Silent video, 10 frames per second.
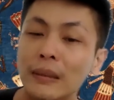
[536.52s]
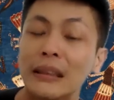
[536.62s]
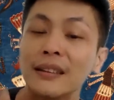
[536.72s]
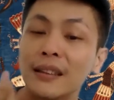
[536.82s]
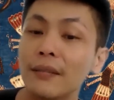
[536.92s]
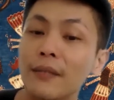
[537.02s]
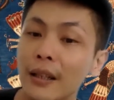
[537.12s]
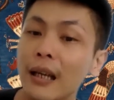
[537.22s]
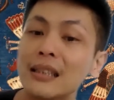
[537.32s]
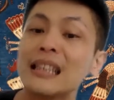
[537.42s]

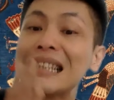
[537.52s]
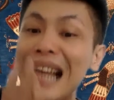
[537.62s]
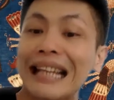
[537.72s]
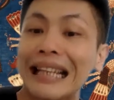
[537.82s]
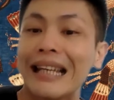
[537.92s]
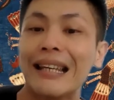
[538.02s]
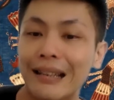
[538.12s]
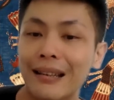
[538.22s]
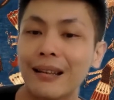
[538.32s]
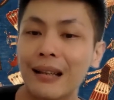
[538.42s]
serving as a
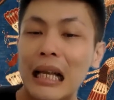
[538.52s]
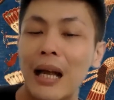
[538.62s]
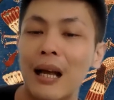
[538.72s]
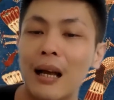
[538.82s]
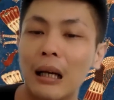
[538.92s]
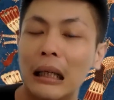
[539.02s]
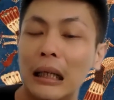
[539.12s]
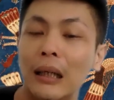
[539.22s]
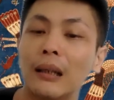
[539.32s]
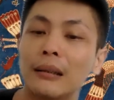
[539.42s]
stand-in.
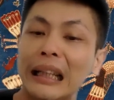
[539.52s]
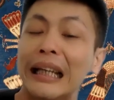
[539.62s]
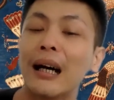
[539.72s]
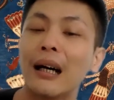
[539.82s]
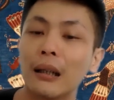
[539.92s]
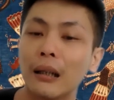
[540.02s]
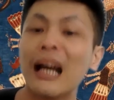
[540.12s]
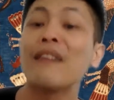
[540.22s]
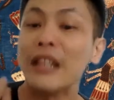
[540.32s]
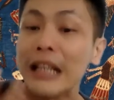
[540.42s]
They are
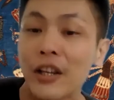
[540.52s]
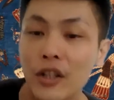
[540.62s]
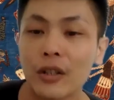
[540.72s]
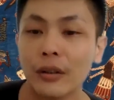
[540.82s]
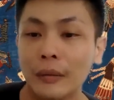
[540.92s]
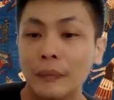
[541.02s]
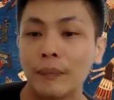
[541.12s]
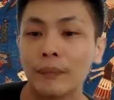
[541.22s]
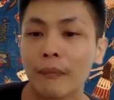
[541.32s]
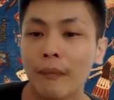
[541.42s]
evidential.
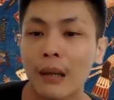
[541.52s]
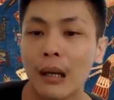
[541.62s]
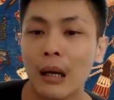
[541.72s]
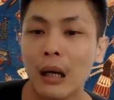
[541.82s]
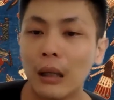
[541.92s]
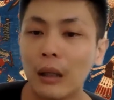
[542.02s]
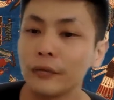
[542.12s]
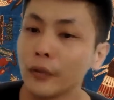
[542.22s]
Of